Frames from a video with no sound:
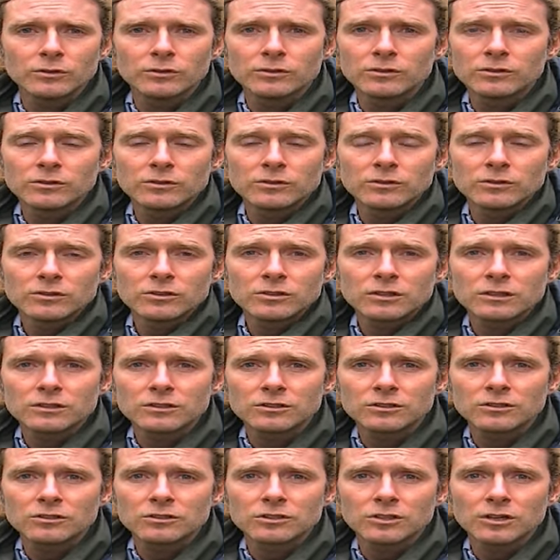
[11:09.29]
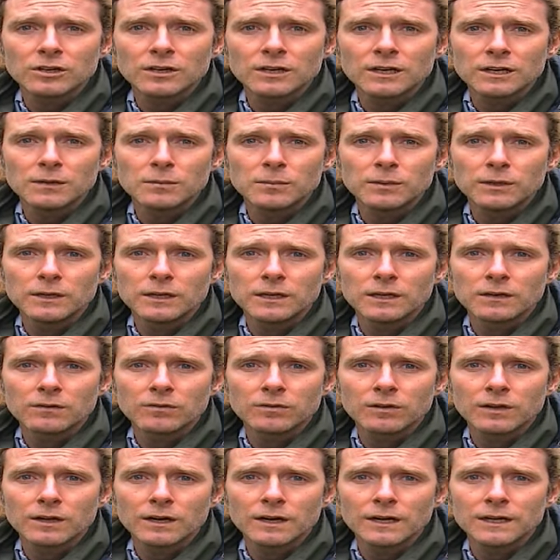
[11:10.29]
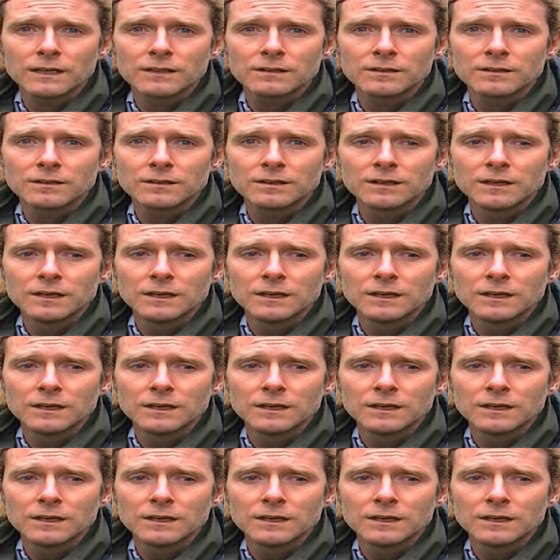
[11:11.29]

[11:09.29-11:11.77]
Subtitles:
You're just such a shiny being of light, and